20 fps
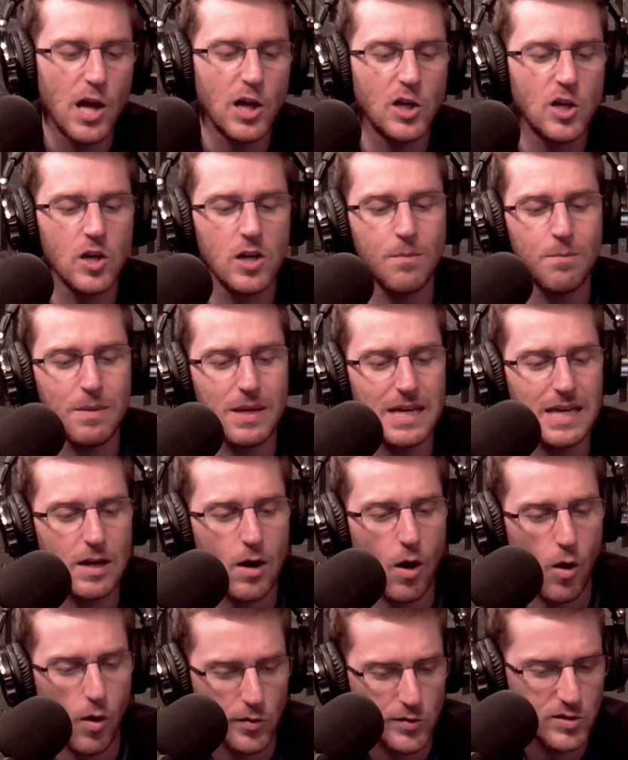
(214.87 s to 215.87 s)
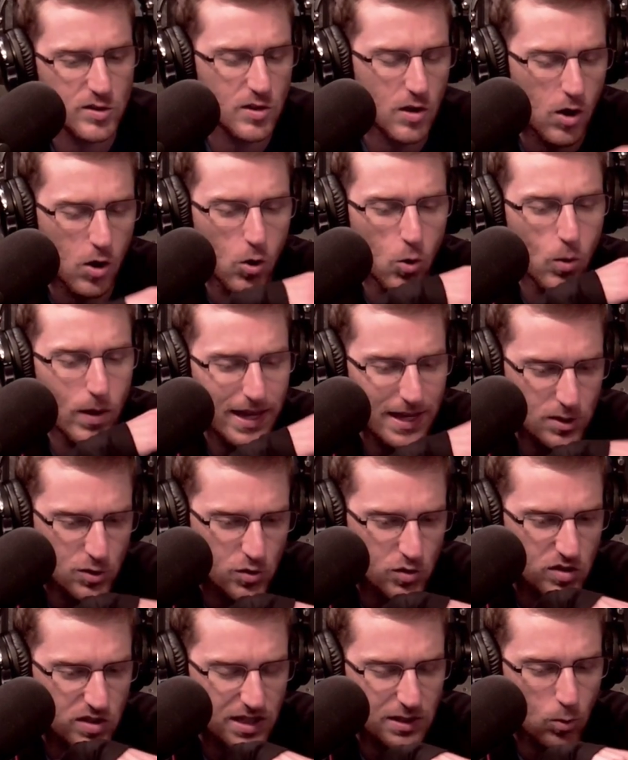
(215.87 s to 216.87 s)
Going to be also
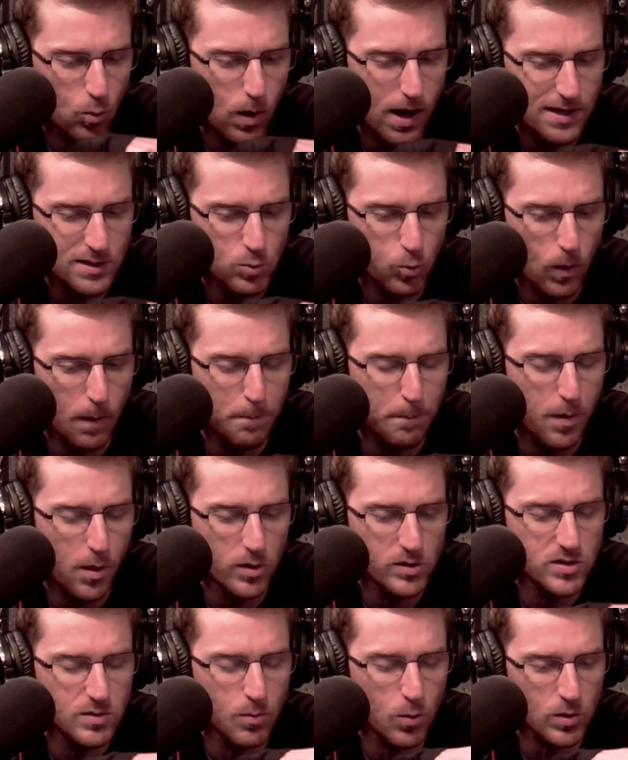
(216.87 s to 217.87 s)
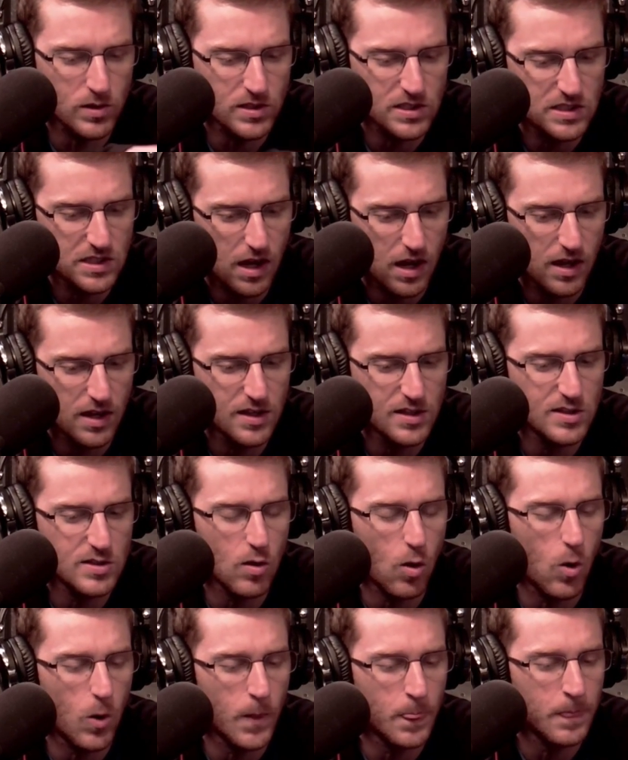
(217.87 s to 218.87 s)
interesting to watch what Baltimore does
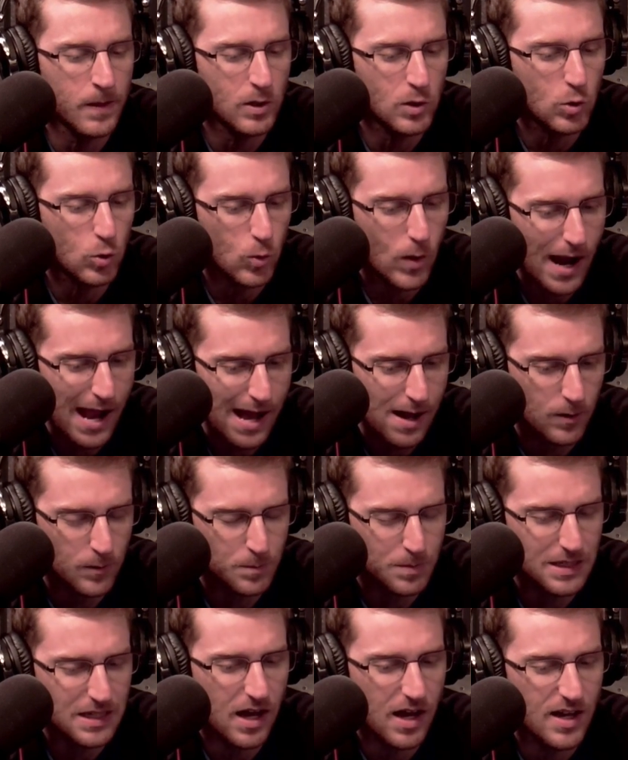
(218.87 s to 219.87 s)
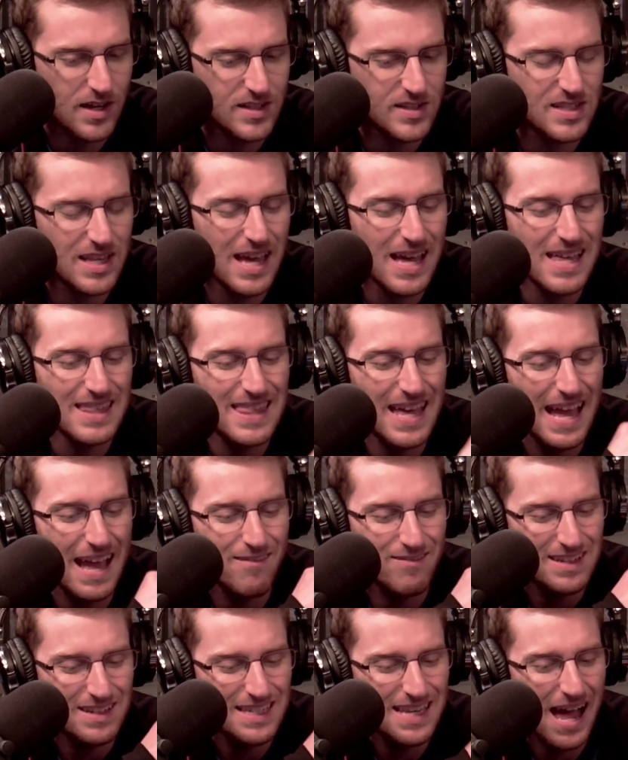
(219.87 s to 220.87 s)
on the ground because yep. they
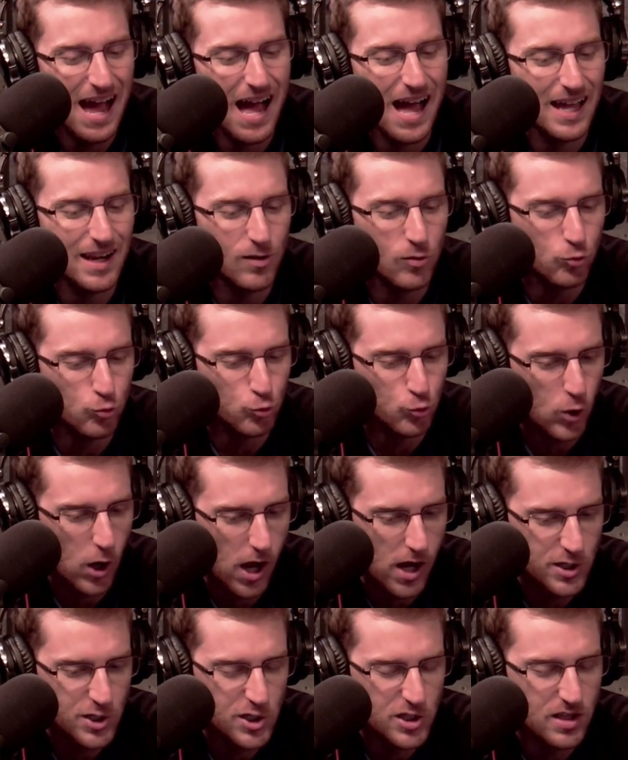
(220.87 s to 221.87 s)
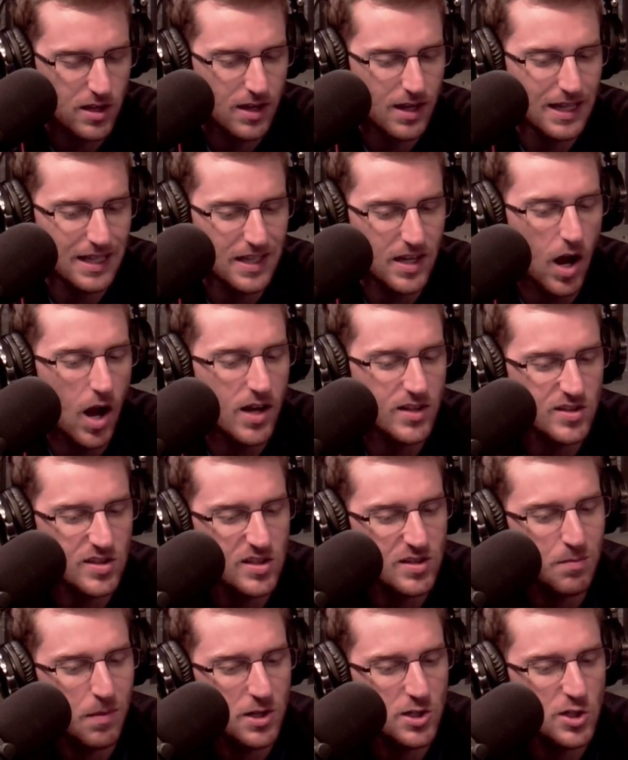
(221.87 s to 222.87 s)
have not rushed Gus
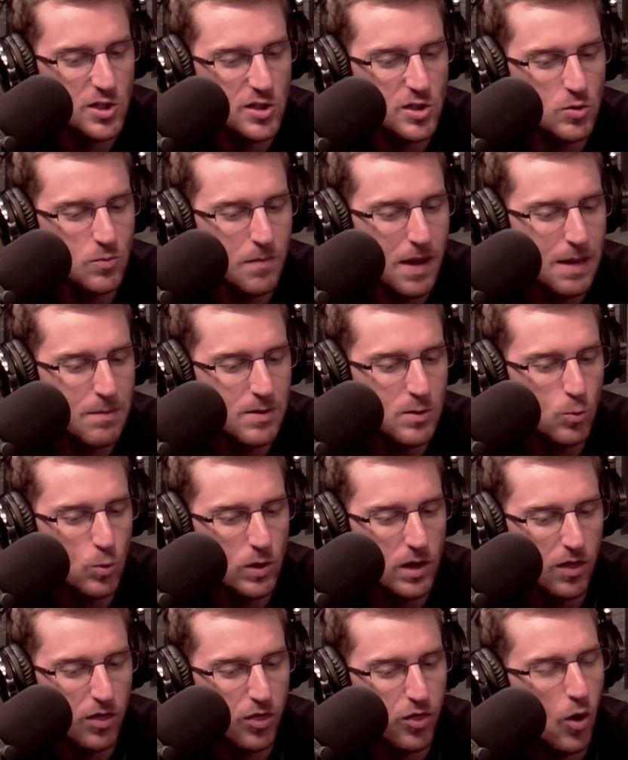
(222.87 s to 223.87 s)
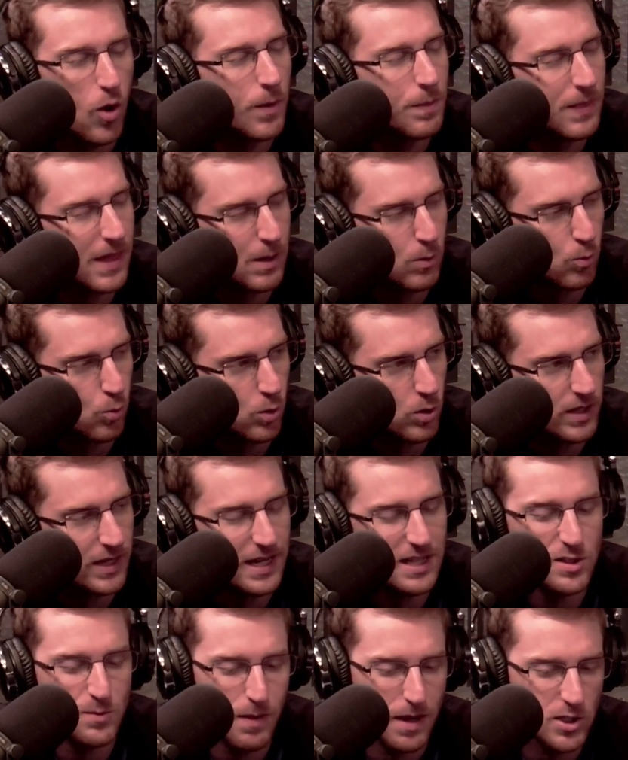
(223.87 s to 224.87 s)
as much as you maybe would have thought they would,
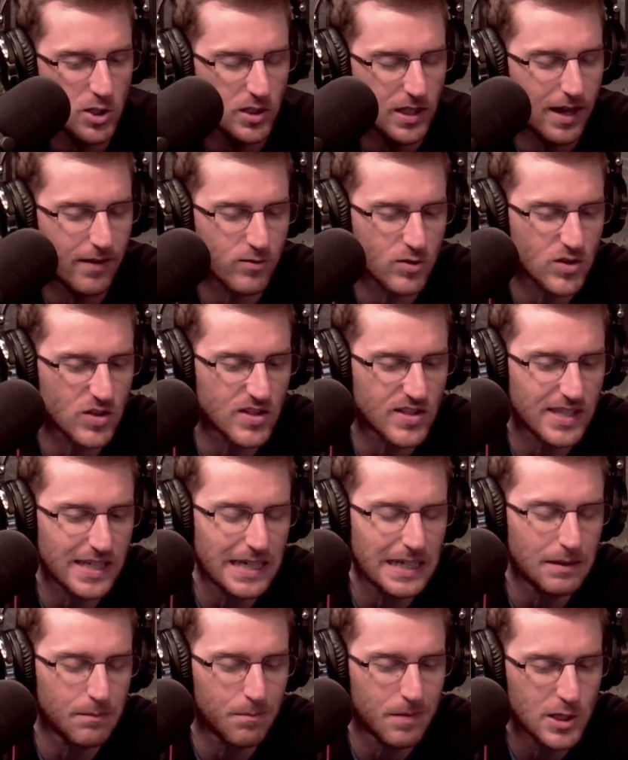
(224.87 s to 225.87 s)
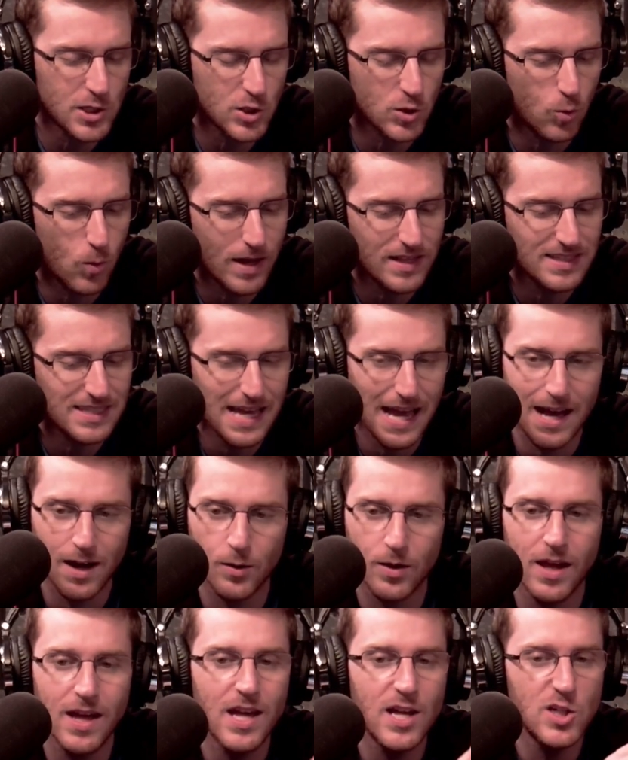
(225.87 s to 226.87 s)
especially ever since Keaton Mitchell went down.